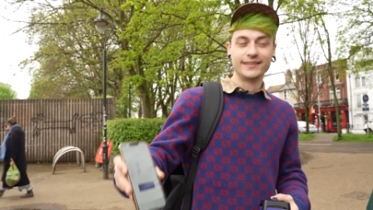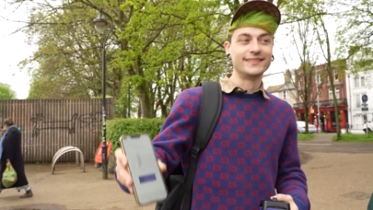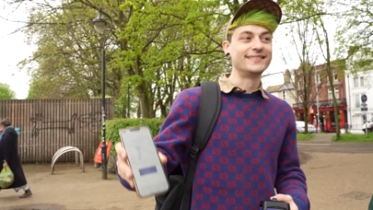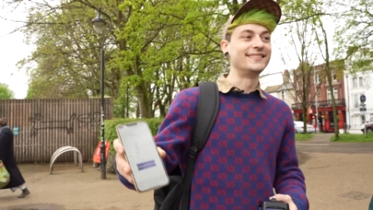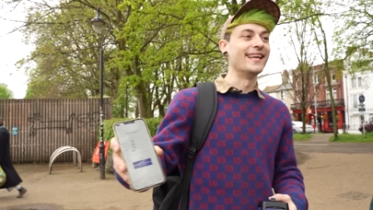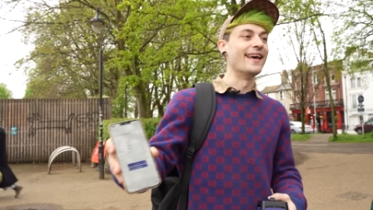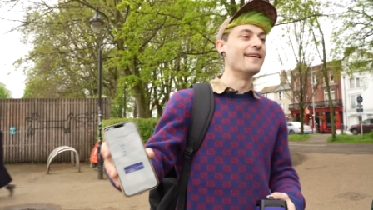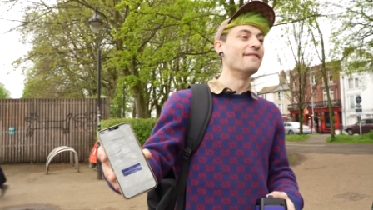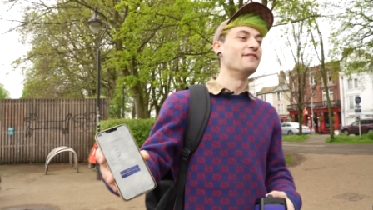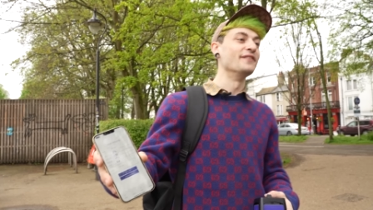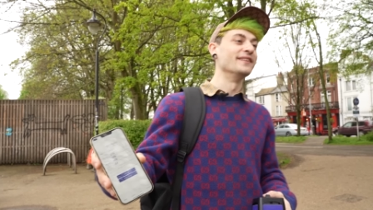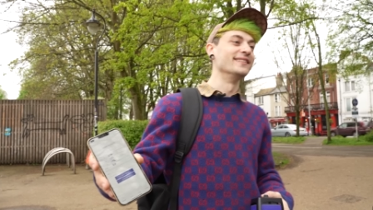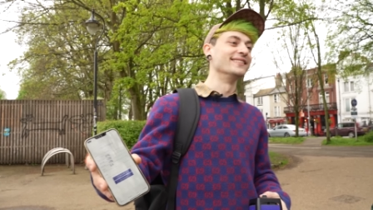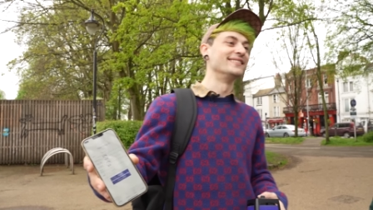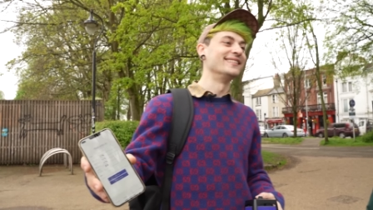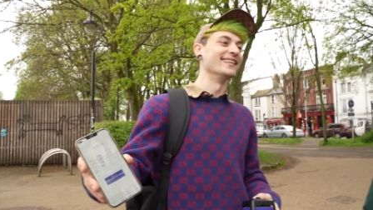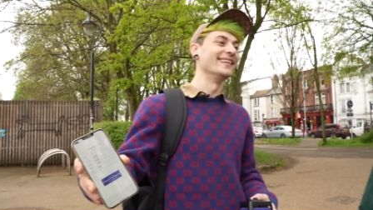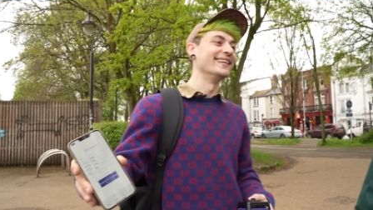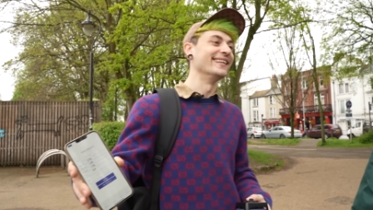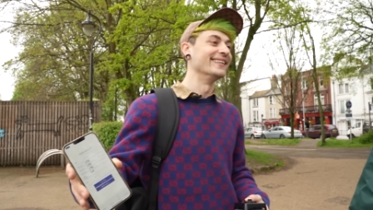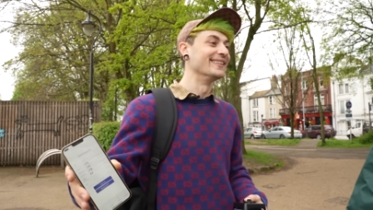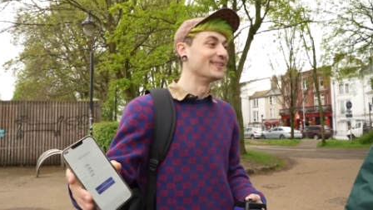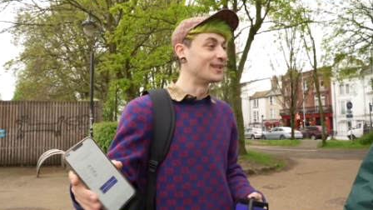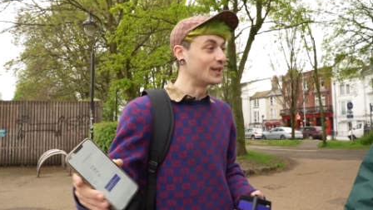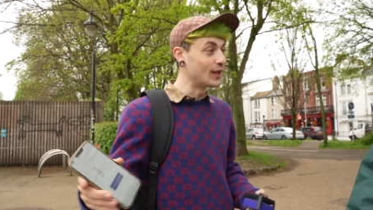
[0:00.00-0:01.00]
seventeen. Oh,
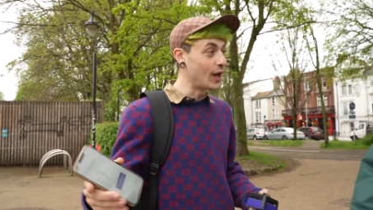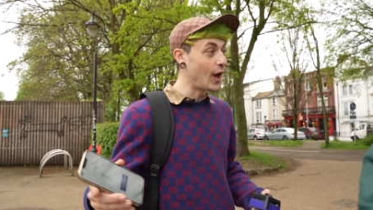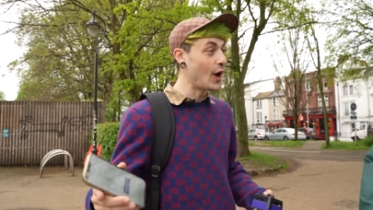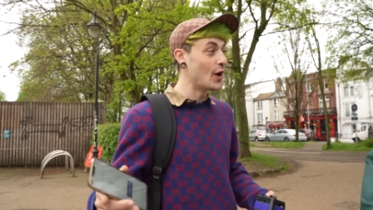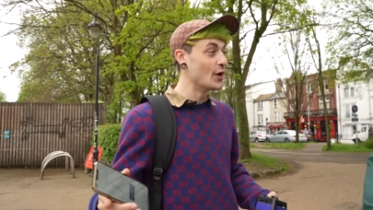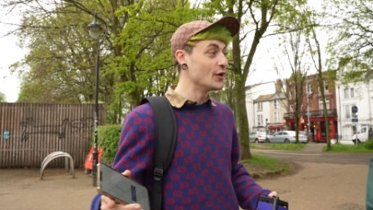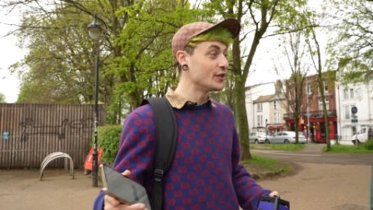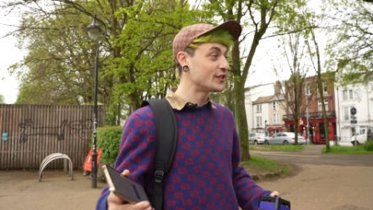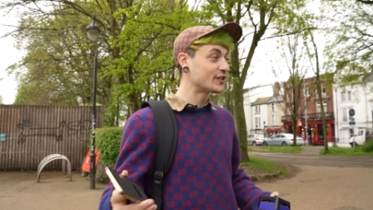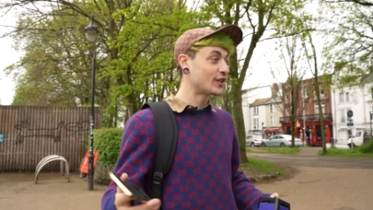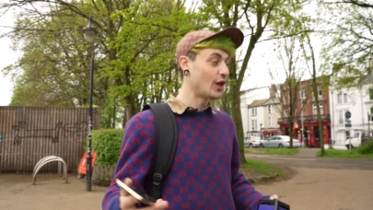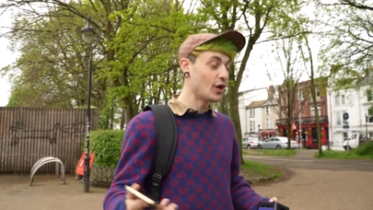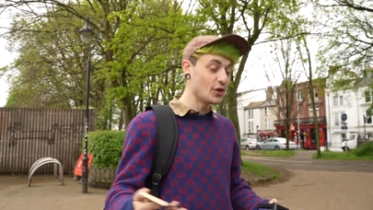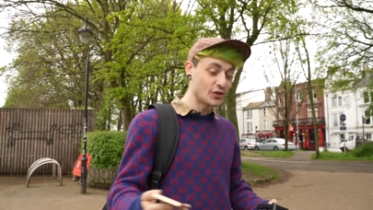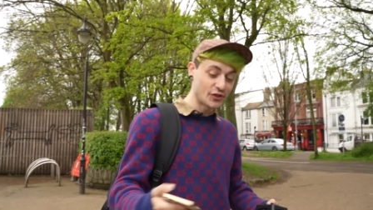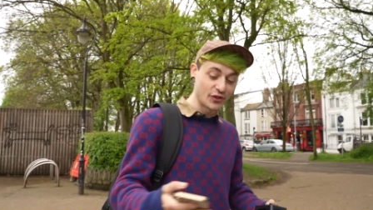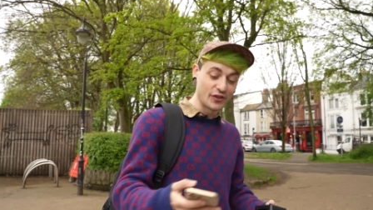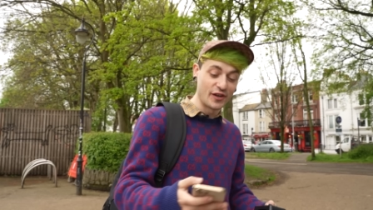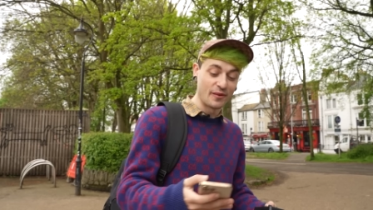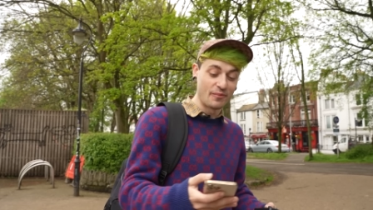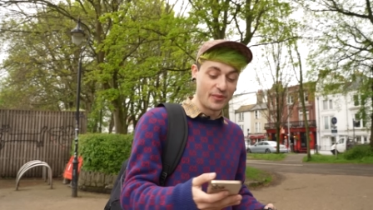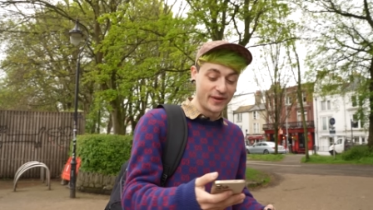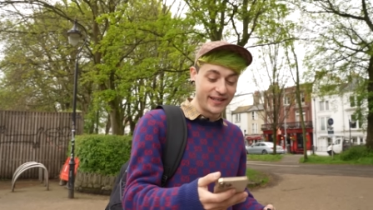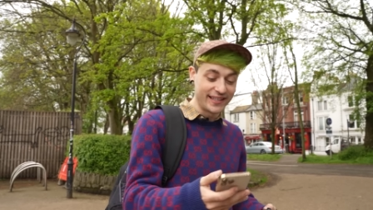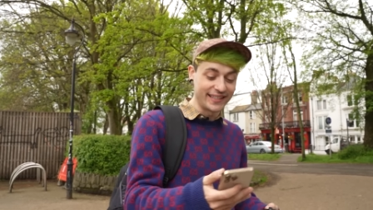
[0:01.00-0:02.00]
seventeen. Close. Close on
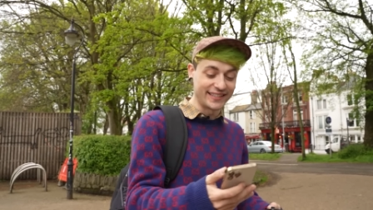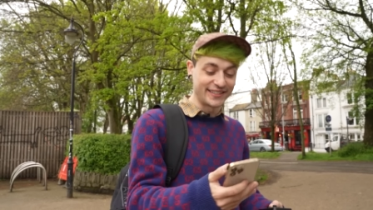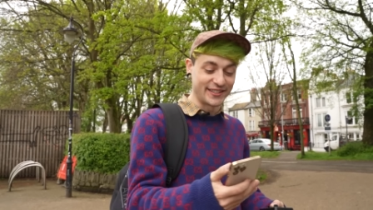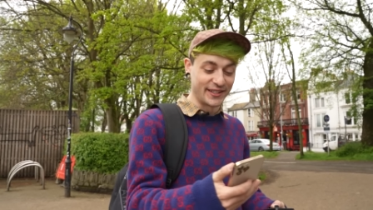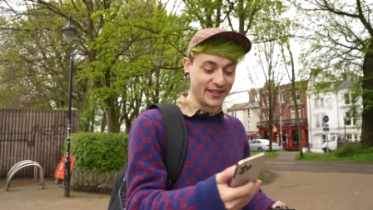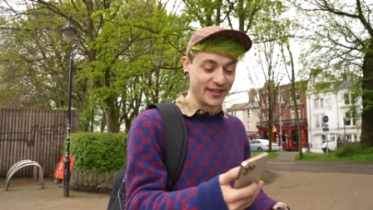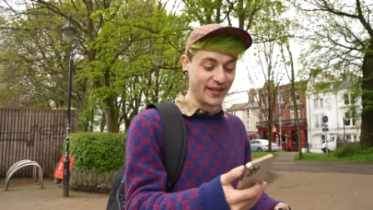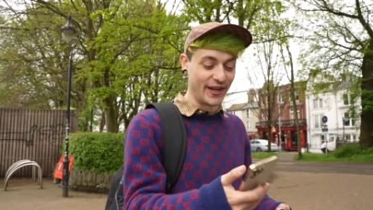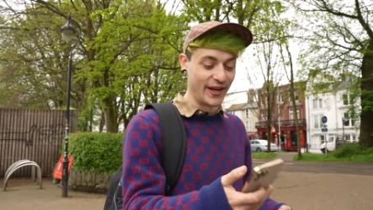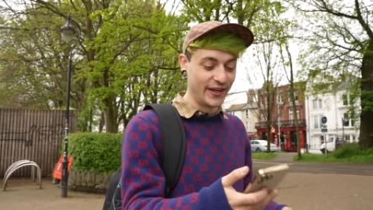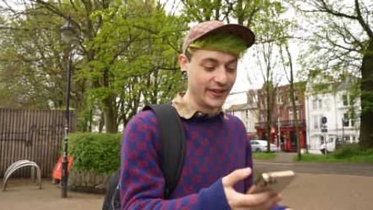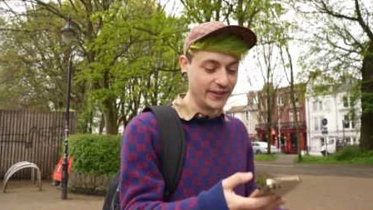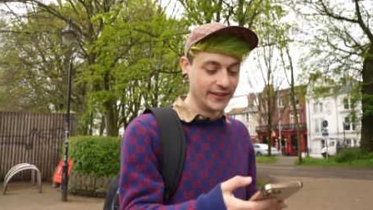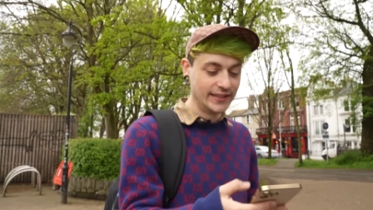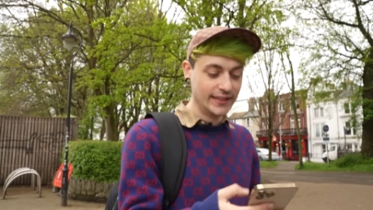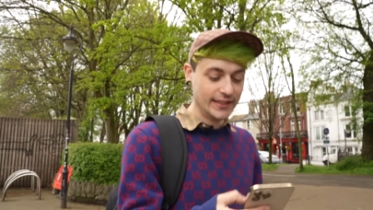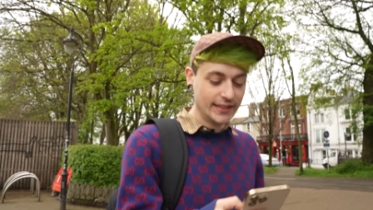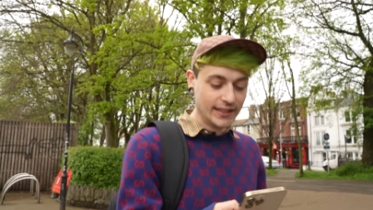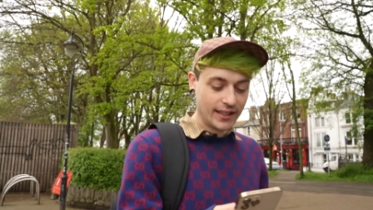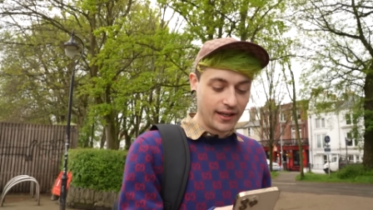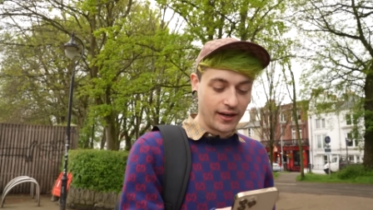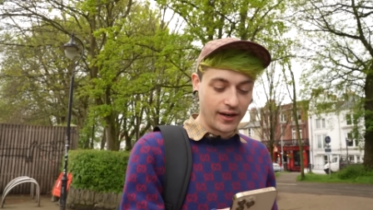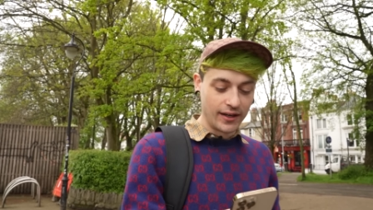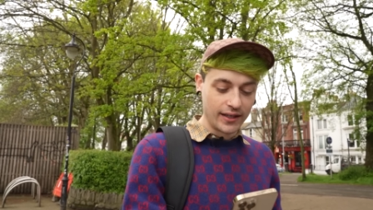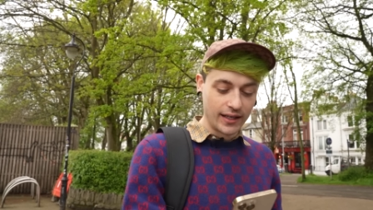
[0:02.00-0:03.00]
the prediction yeah. though.
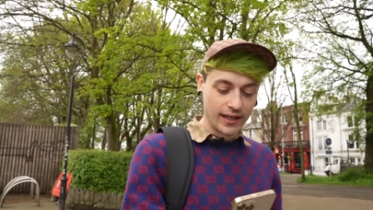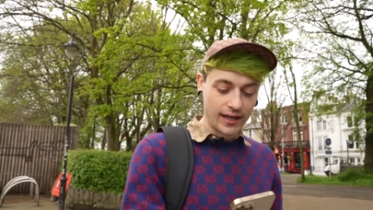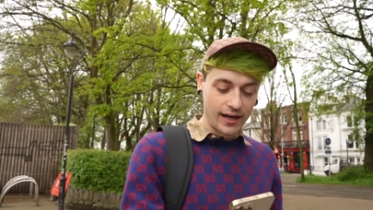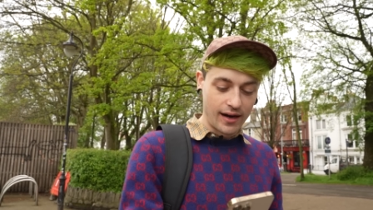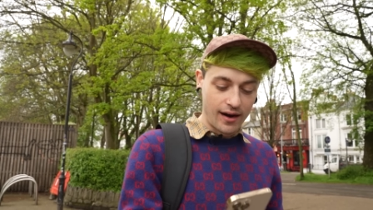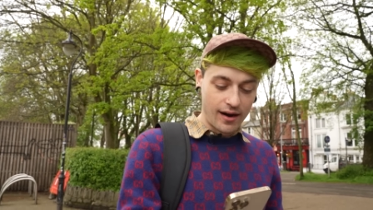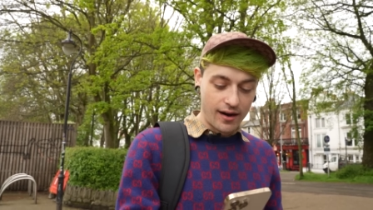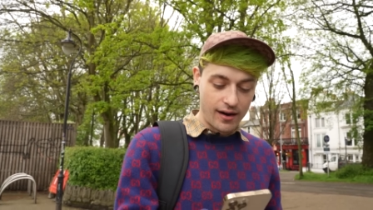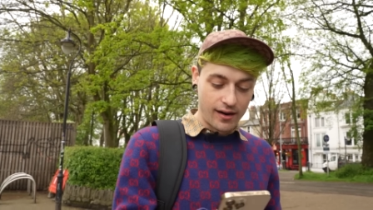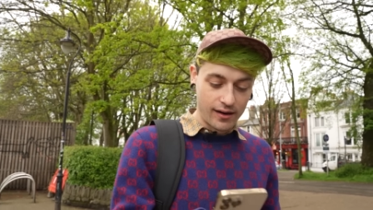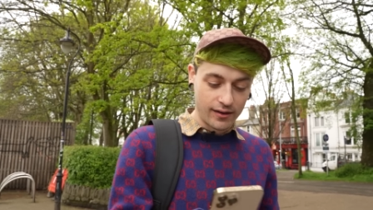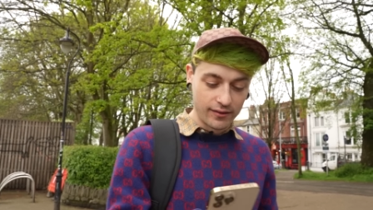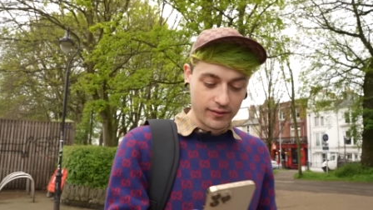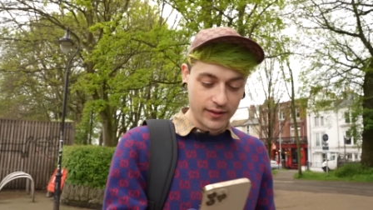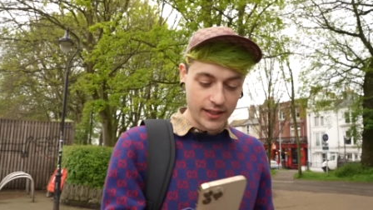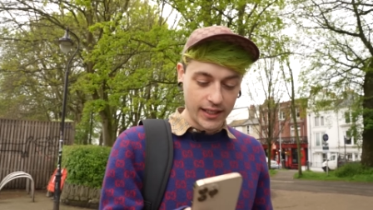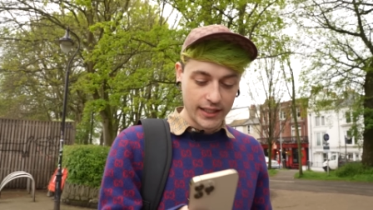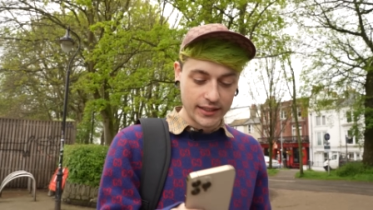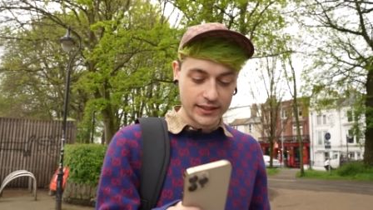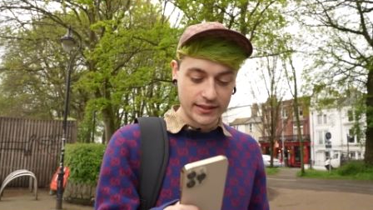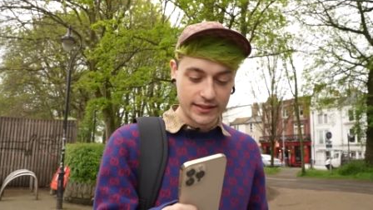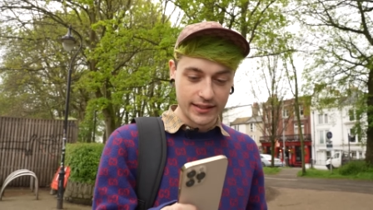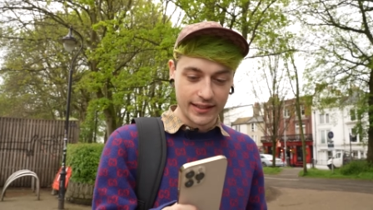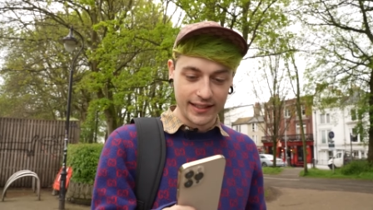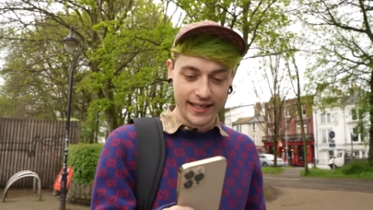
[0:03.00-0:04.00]
Oh. On the R S